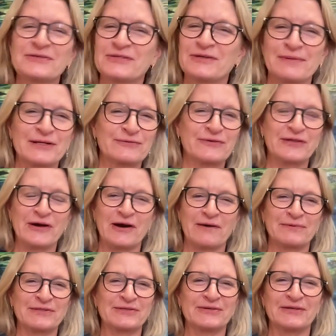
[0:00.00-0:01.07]
you so much for the
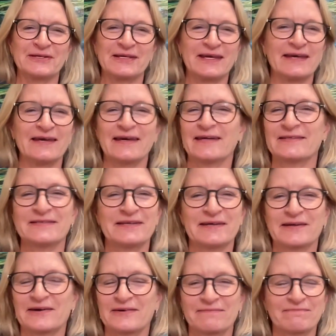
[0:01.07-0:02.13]
opportunity. It's
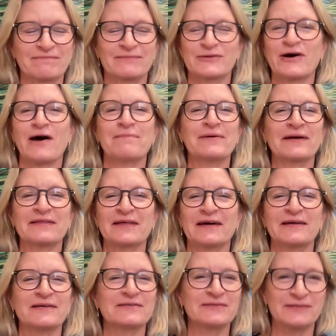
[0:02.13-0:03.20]
a topic
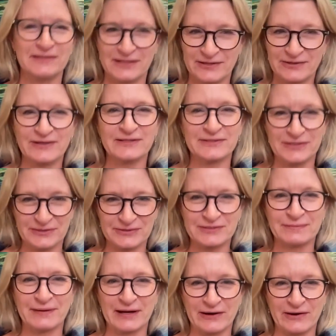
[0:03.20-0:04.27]
that is near and dear
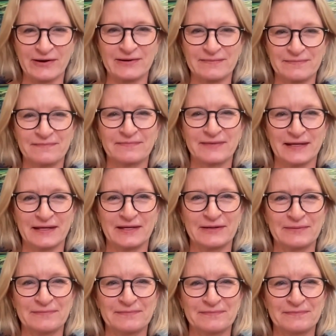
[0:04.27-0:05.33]
to my heart. Thank
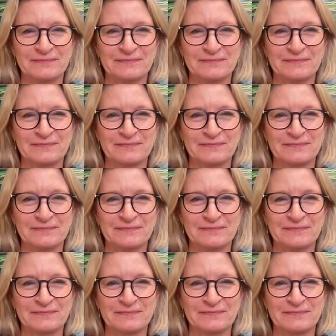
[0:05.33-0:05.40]
you.